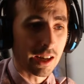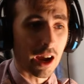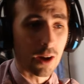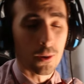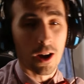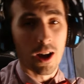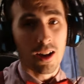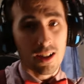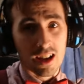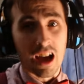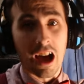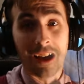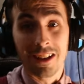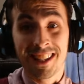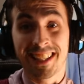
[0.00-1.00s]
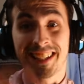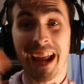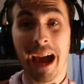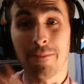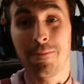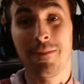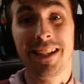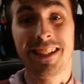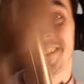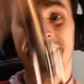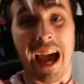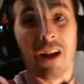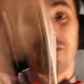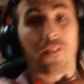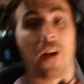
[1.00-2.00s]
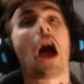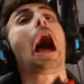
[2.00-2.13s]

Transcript: You know what? I'll stab myself.